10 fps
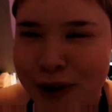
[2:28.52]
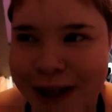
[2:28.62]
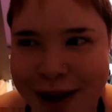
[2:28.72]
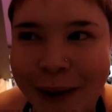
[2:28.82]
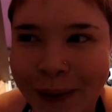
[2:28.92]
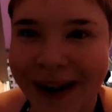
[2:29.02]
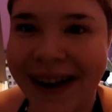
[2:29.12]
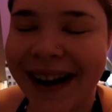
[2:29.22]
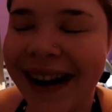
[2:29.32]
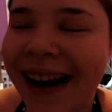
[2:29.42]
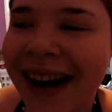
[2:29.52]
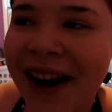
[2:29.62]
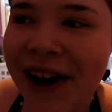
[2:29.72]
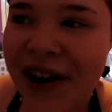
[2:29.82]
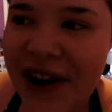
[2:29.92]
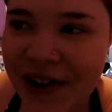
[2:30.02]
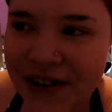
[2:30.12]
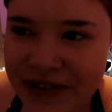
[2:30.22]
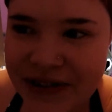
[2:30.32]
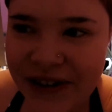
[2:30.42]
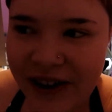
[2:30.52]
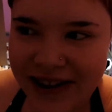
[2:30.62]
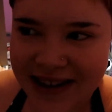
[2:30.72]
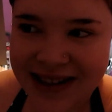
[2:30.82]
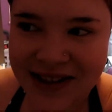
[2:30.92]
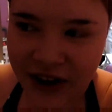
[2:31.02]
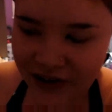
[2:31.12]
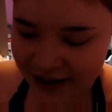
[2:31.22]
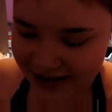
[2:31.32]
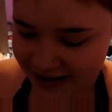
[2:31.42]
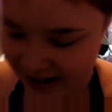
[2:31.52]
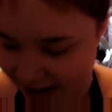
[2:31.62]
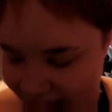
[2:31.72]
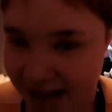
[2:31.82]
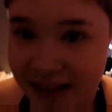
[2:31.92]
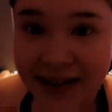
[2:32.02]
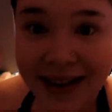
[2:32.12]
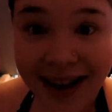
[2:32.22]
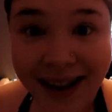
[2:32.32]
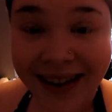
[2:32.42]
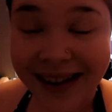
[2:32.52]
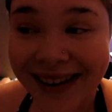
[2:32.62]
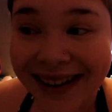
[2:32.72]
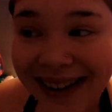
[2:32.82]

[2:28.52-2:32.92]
really aware of all the stuff that's like in the lake.